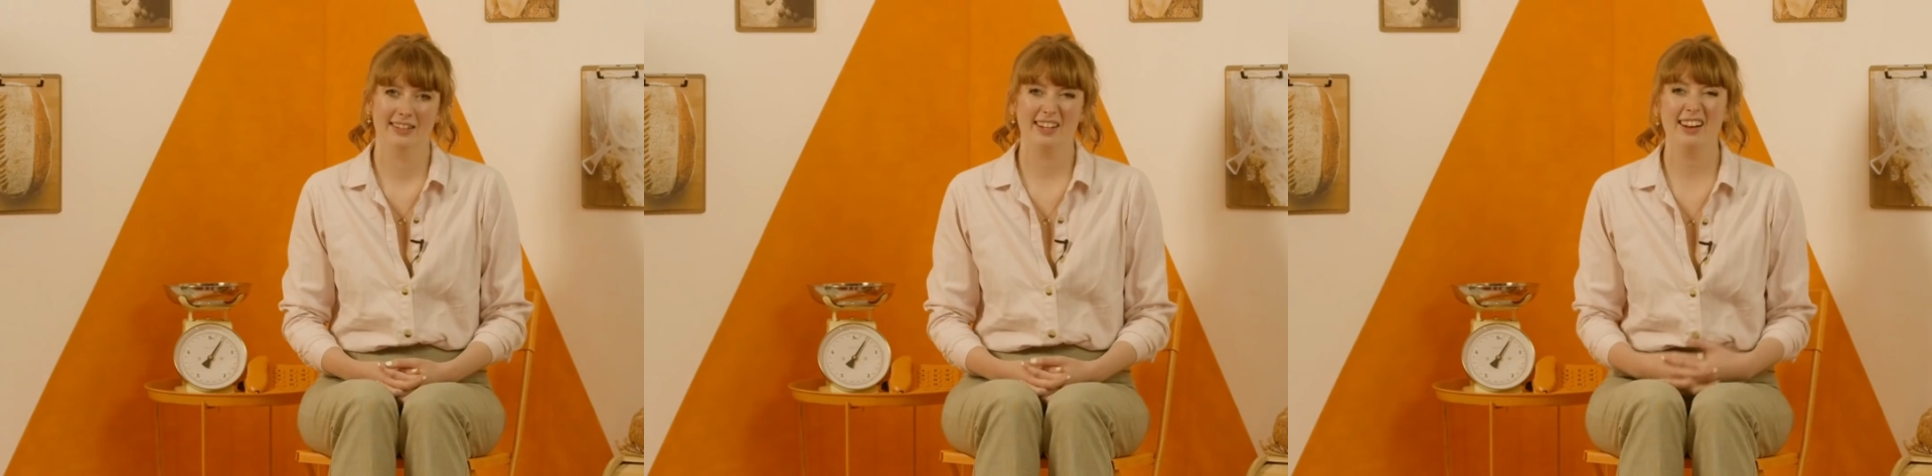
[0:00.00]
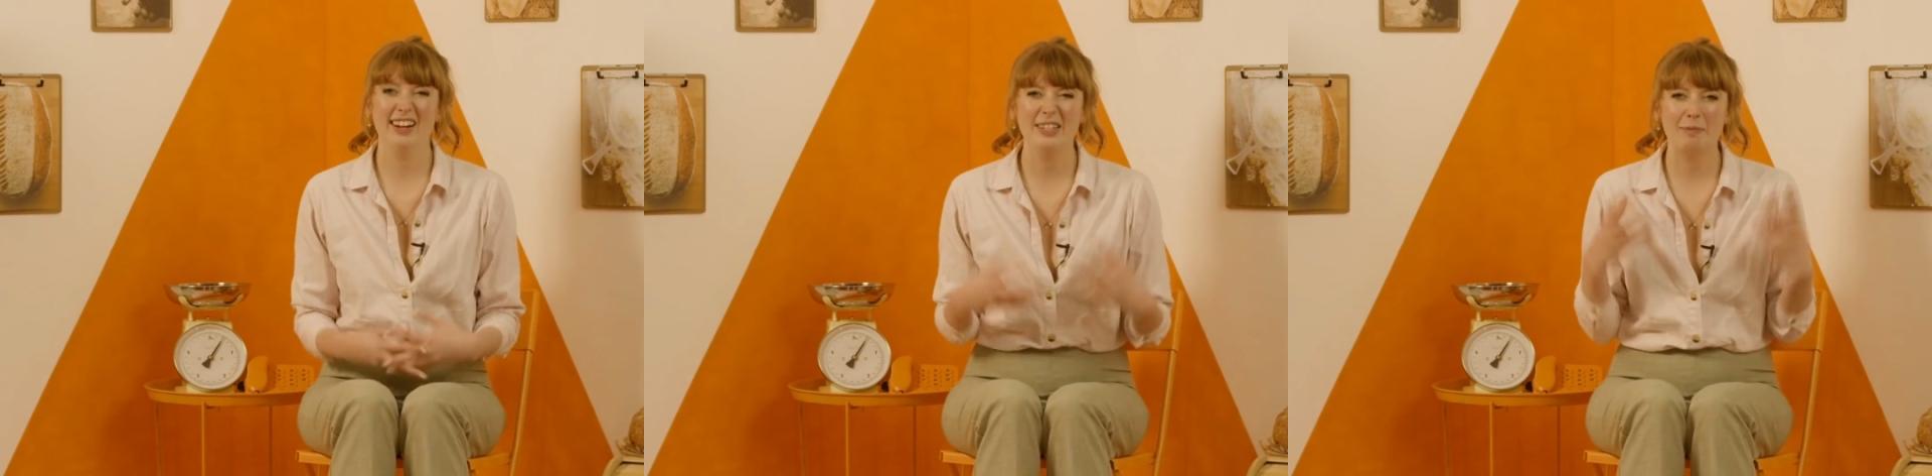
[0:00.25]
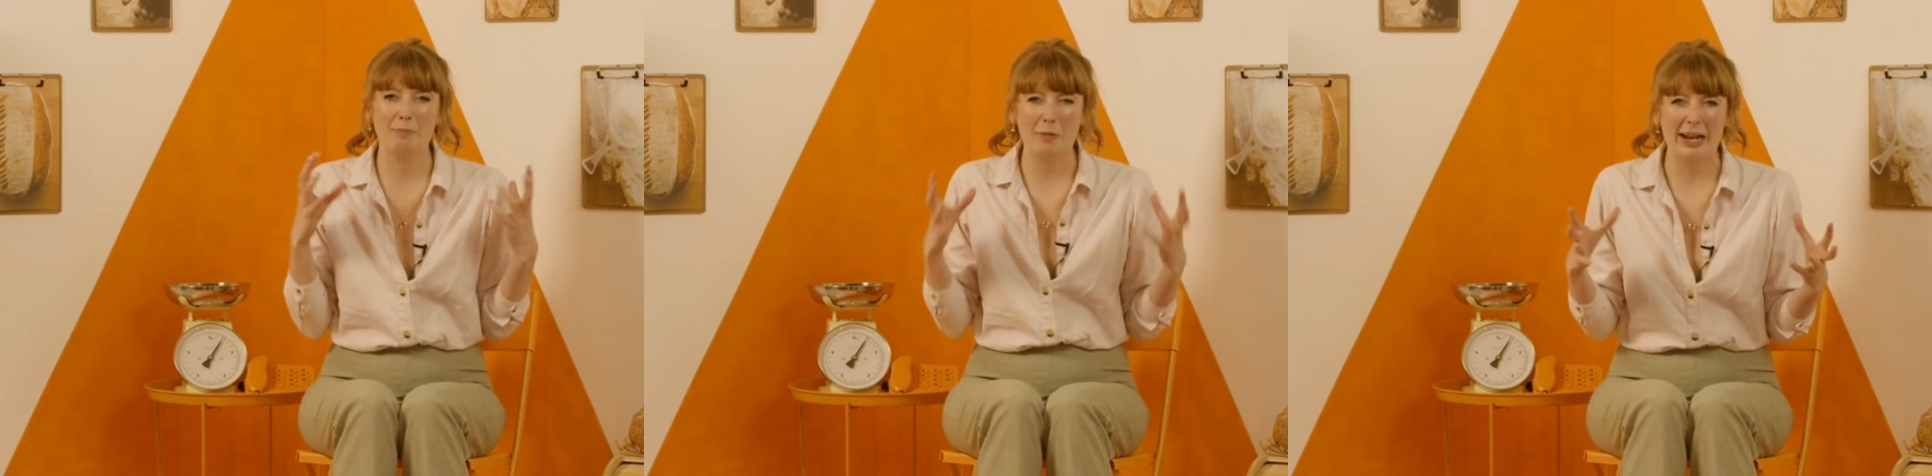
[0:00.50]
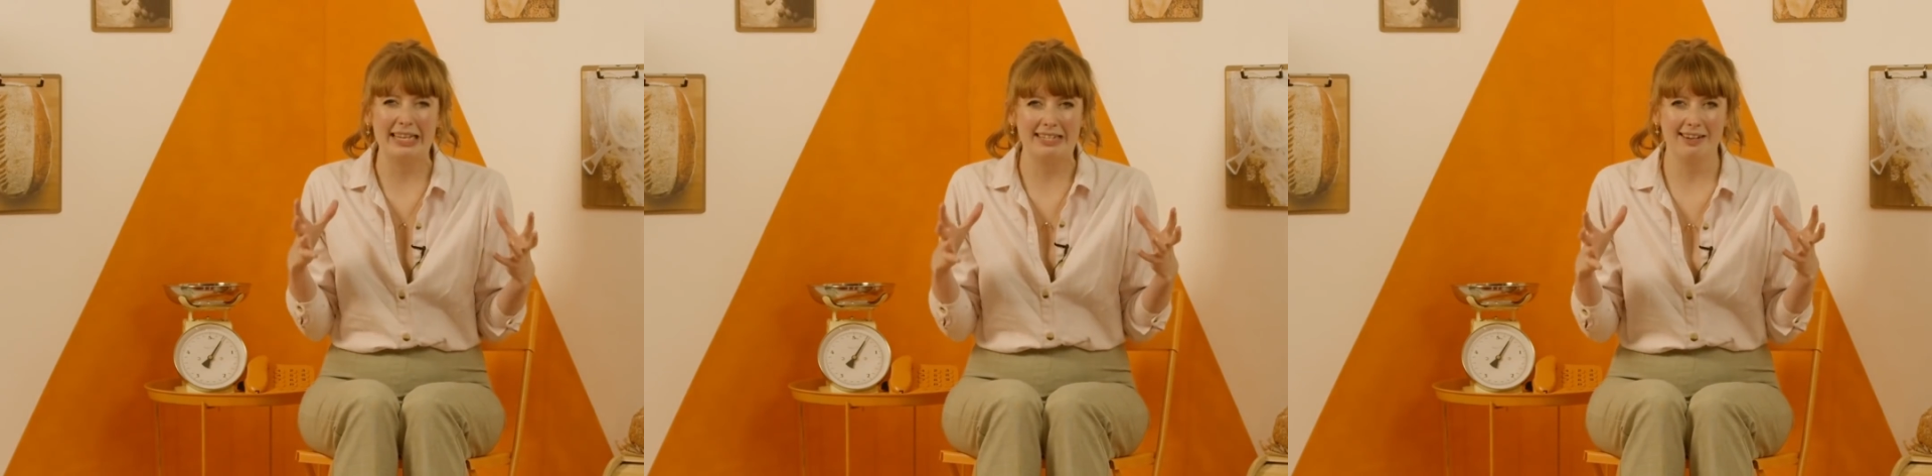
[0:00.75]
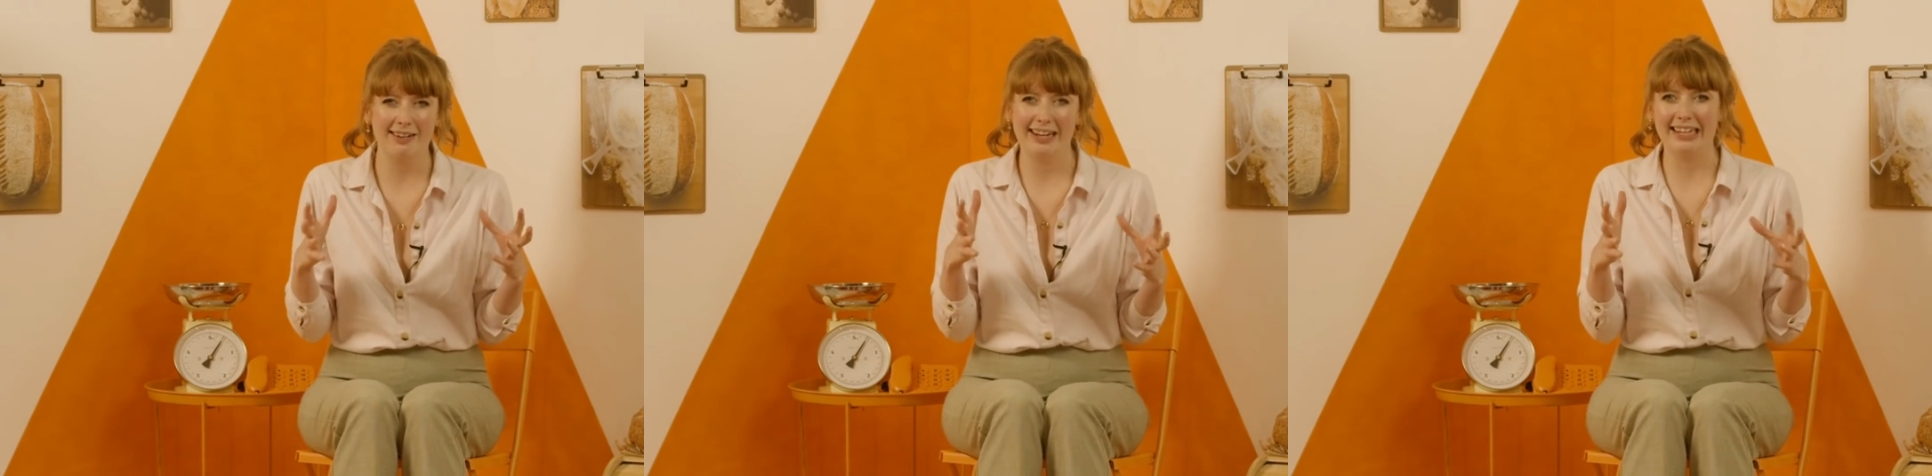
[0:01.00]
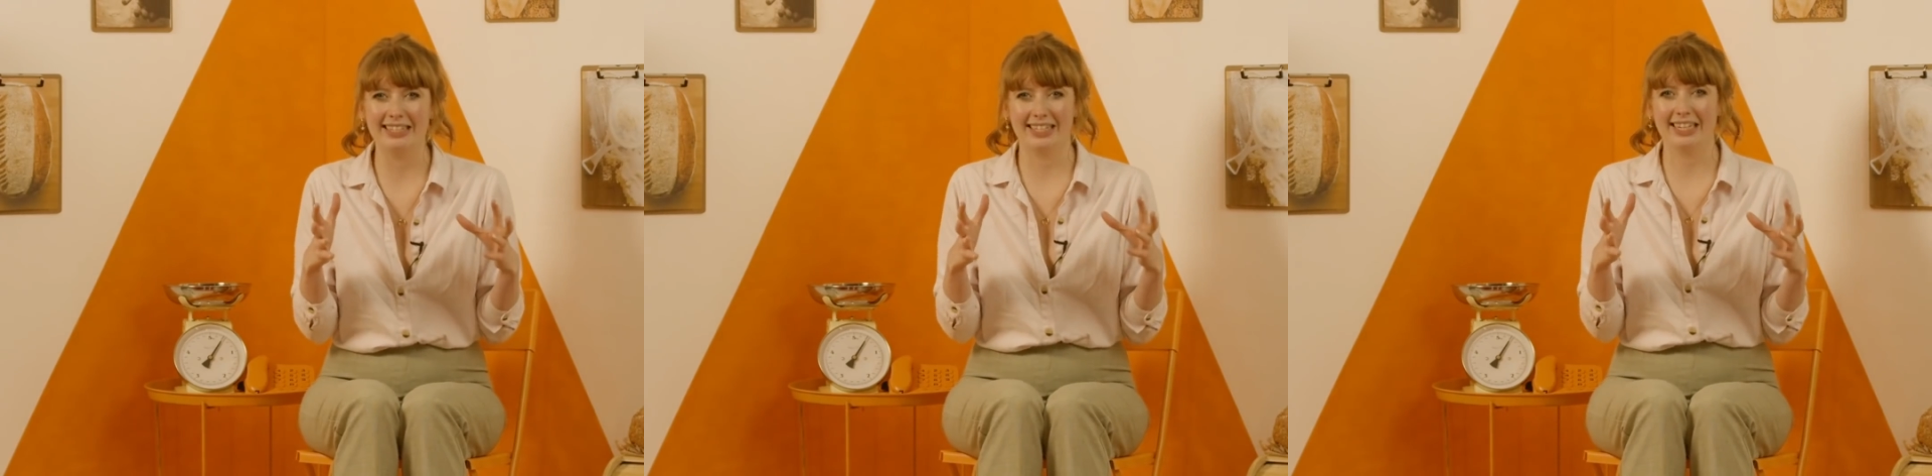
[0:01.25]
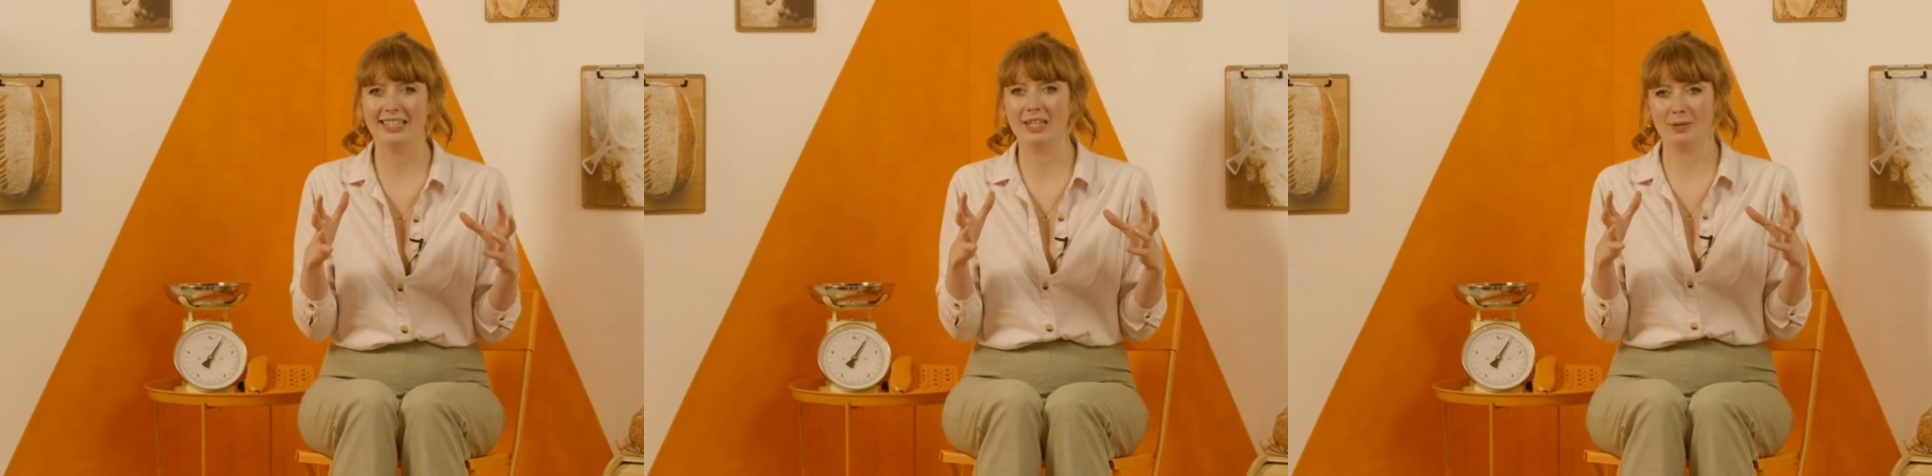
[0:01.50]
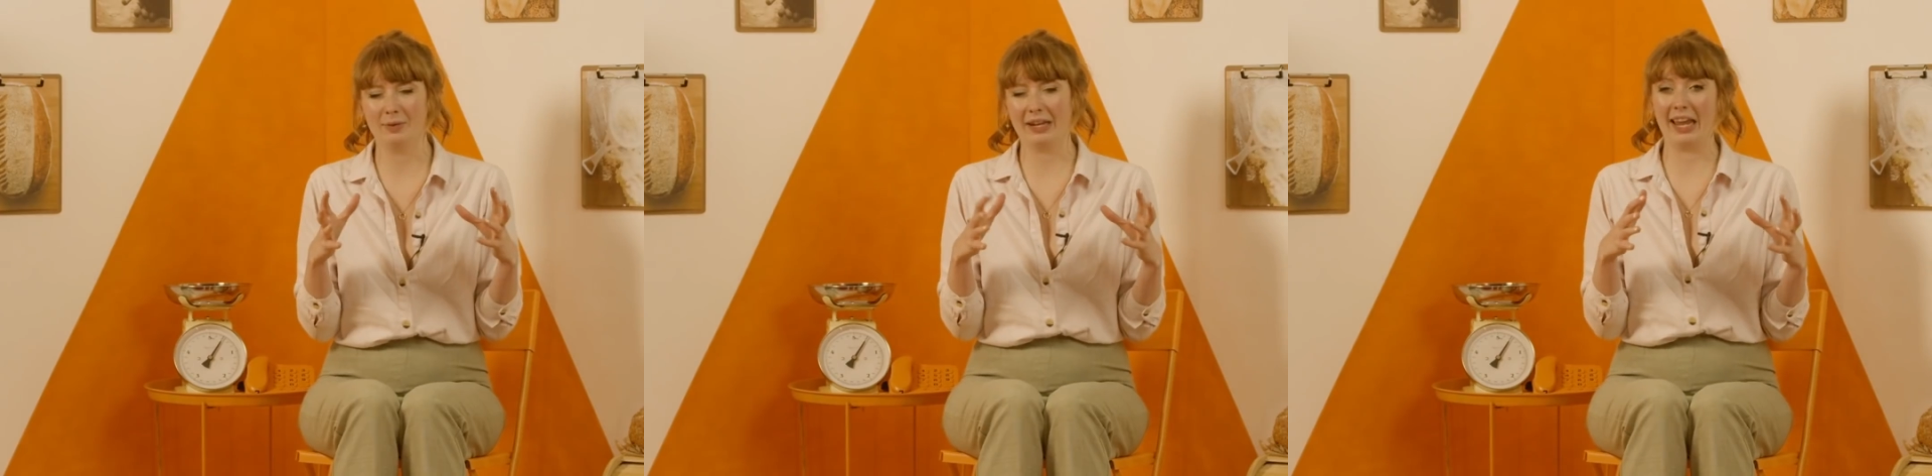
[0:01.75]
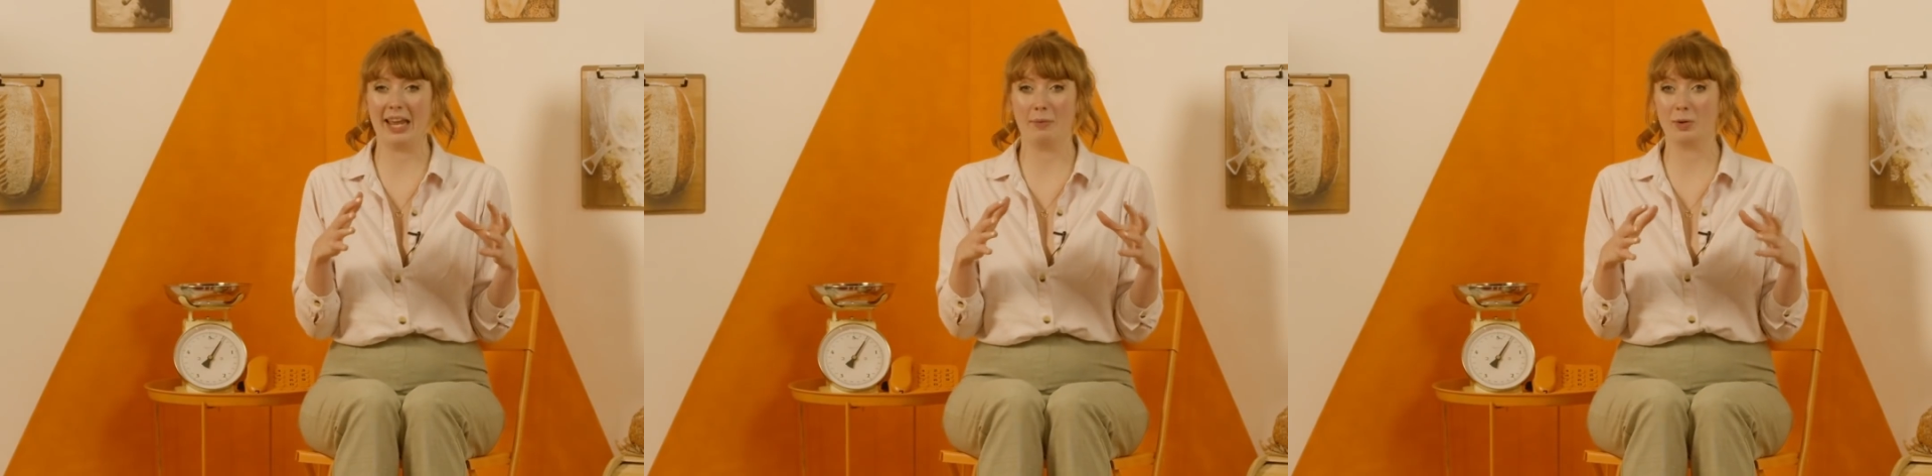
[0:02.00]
The kinds of bread our ancestors were eating